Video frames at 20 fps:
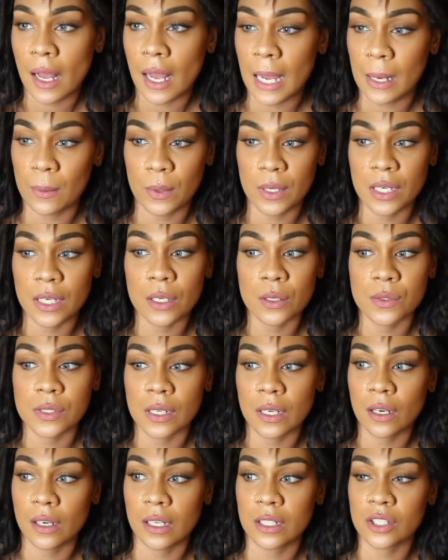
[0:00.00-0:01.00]
I want to go
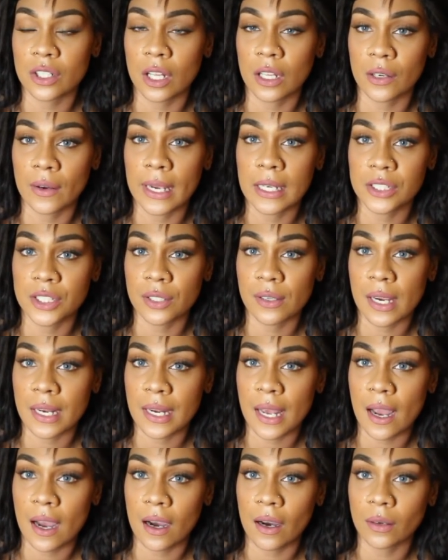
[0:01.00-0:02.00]
suck on a Jolly Rancher right
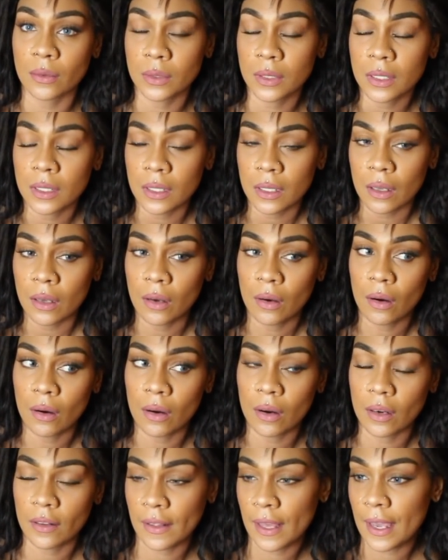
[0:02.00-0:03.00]
now
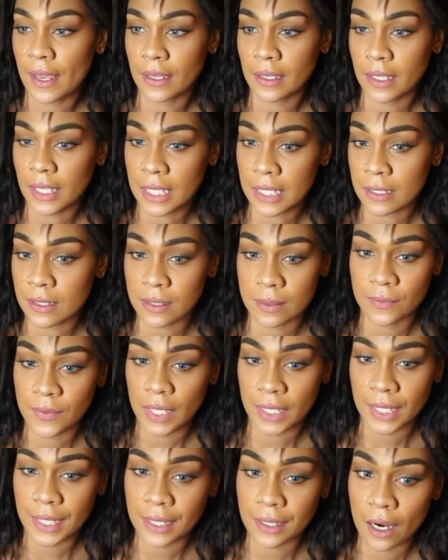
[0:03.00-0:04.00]
or like eat some
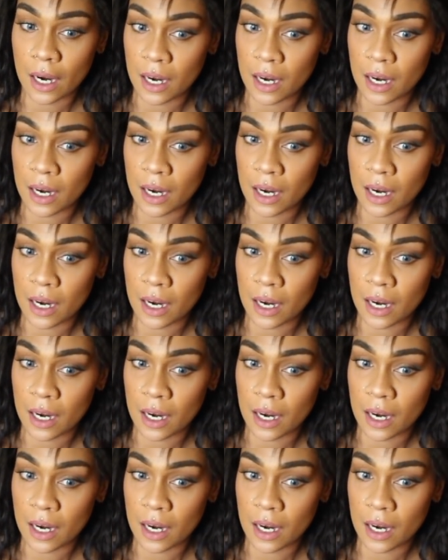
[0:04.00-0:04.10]
fucking